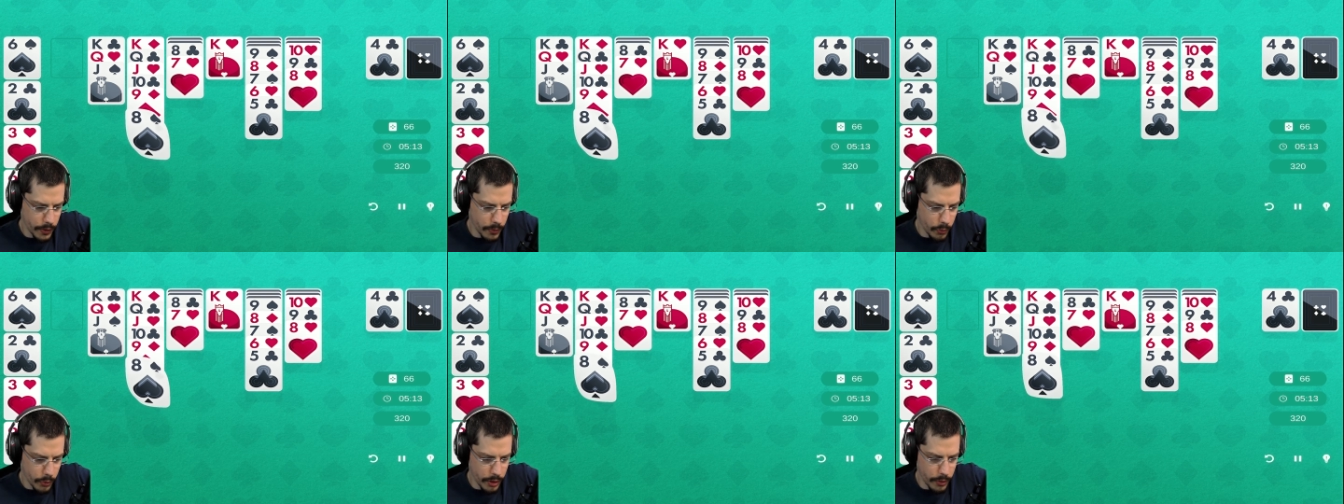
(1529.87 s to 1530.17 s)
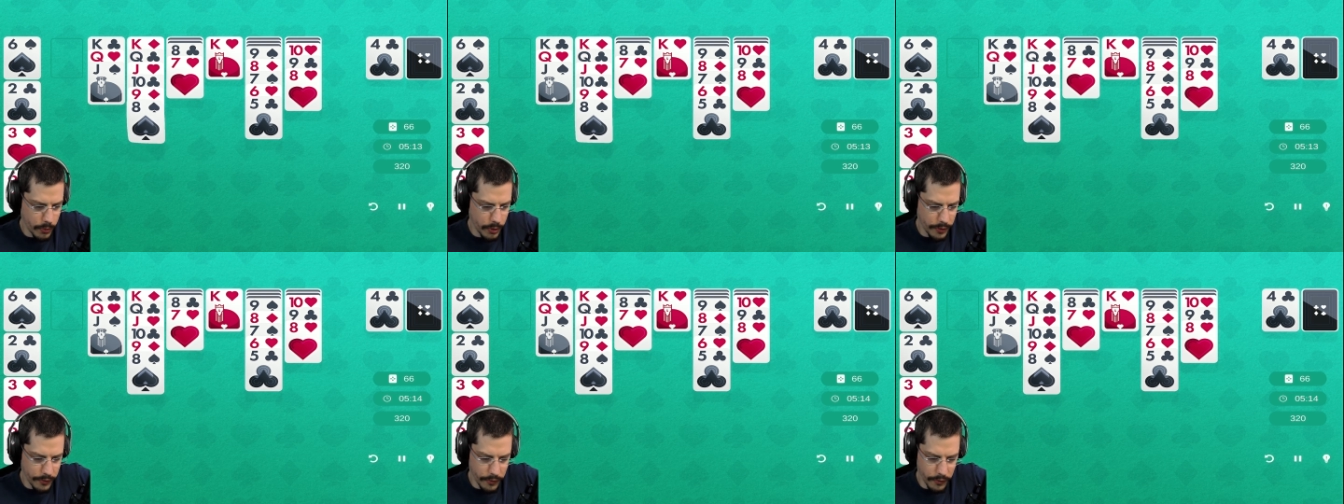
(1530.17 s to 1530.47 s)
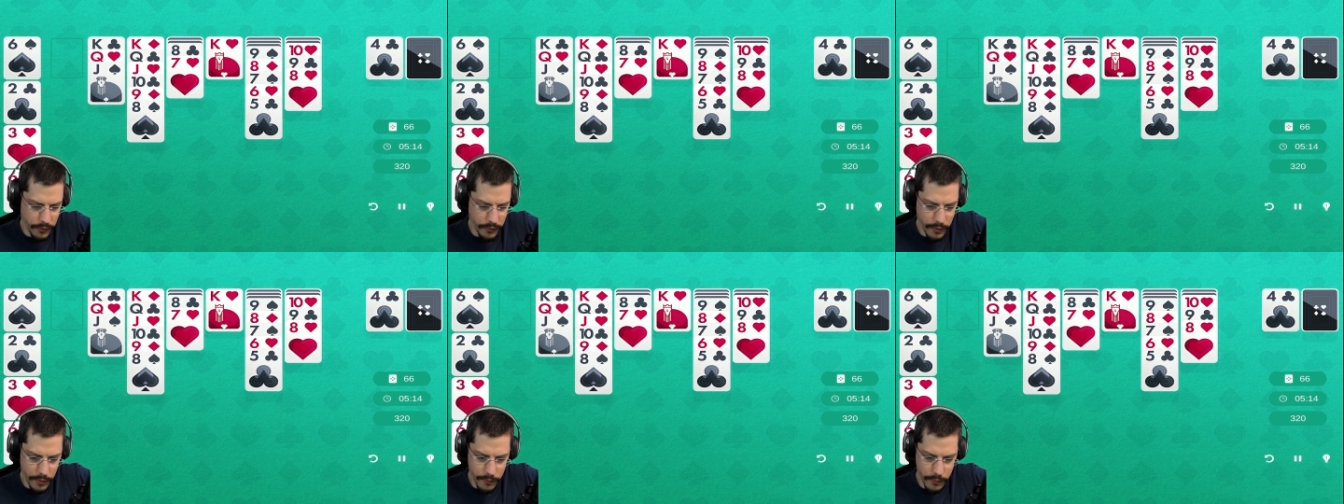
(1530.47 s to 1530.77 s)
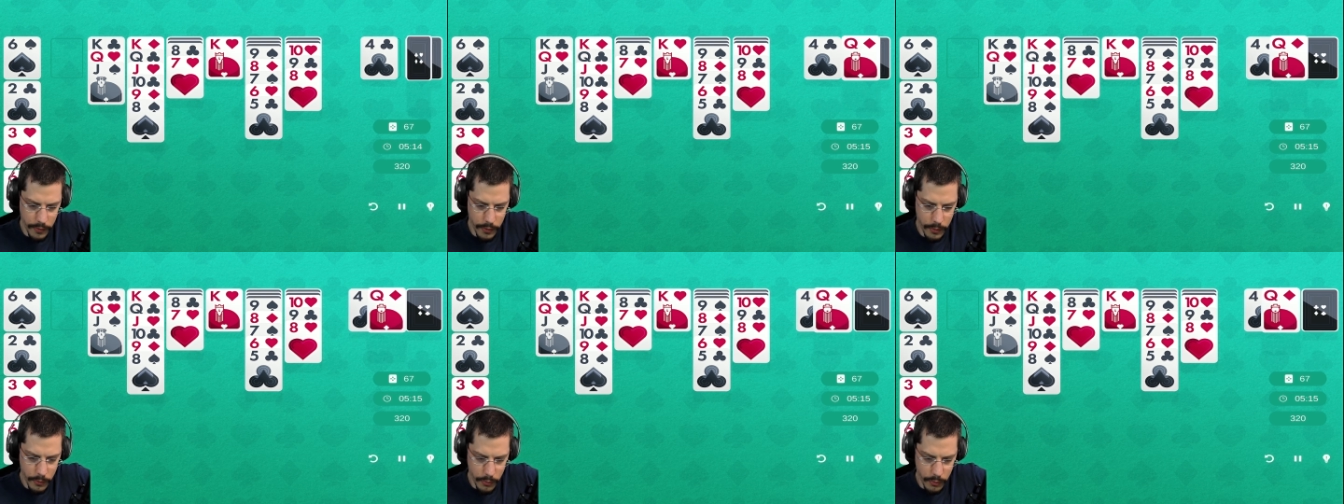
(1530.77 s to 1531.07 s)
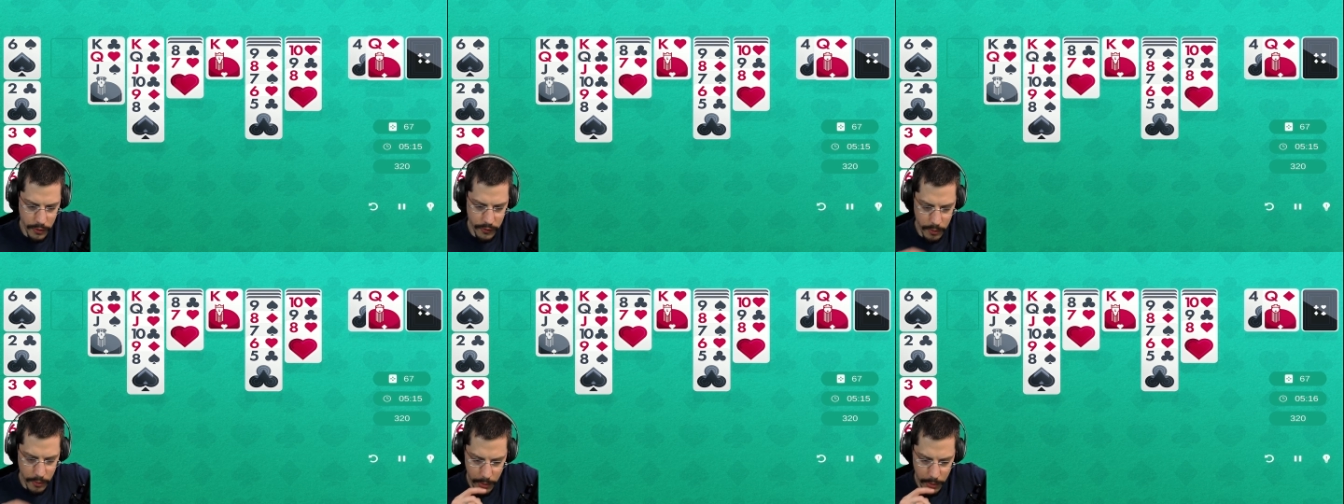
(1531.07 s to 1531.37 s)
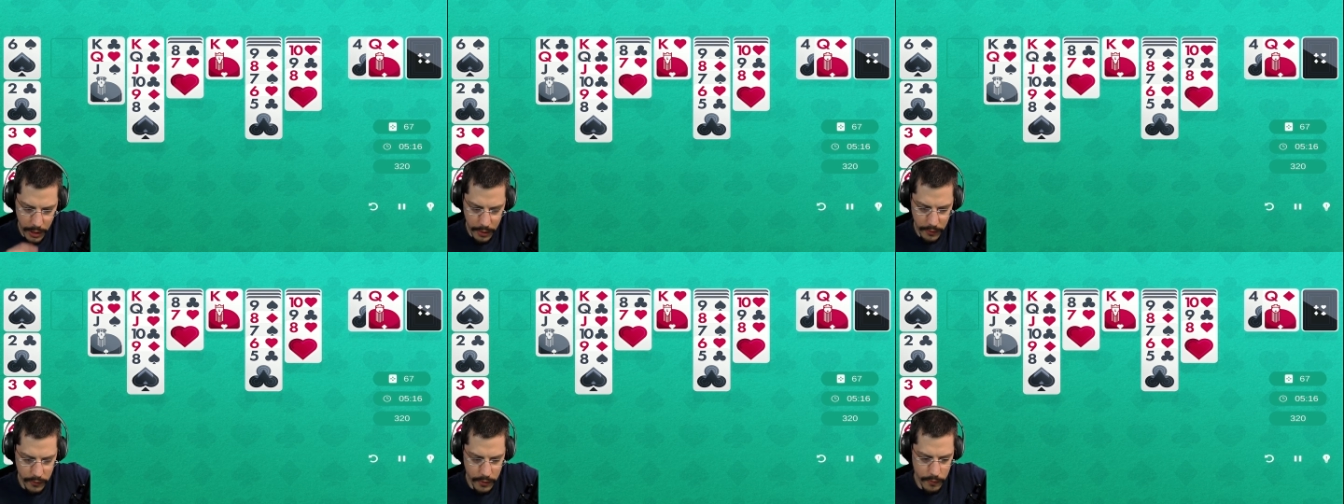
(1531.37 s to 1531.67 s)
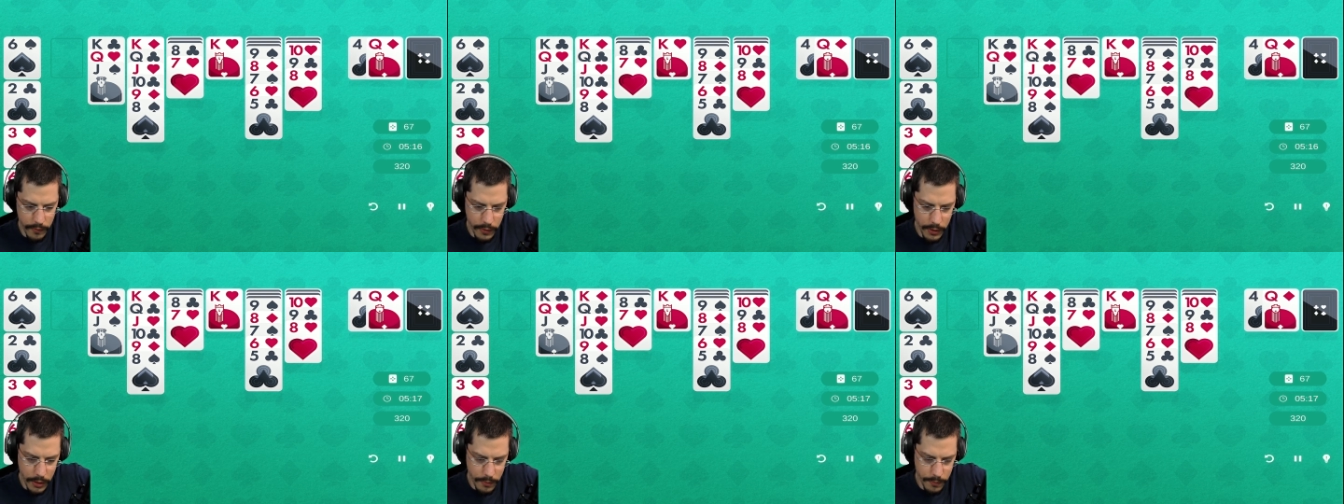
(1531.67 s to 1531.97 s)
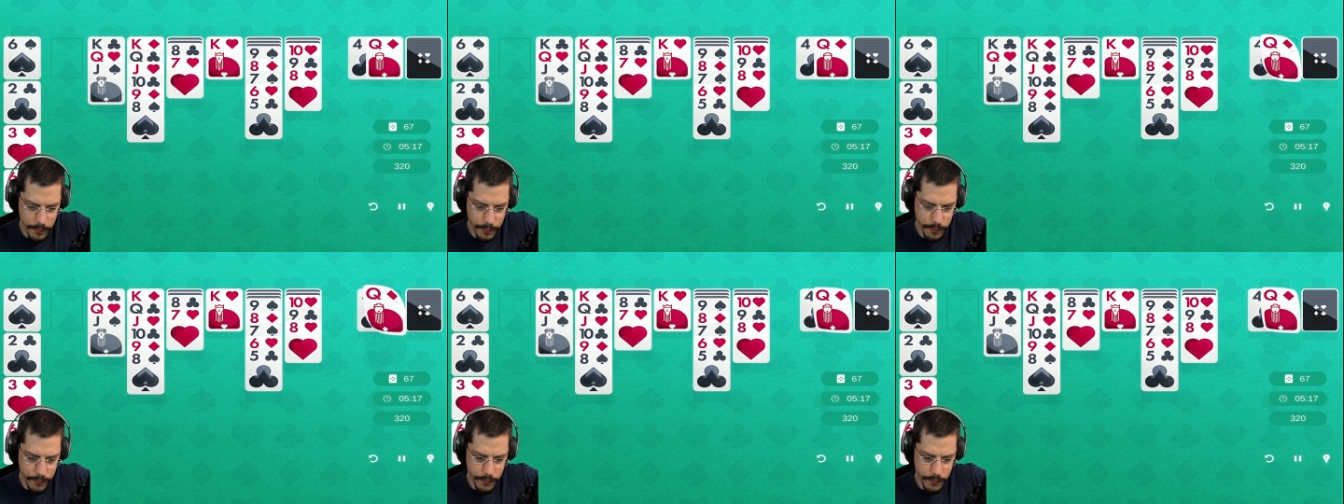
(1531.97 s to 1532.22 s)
Where's the 7? Where's the black 7 here?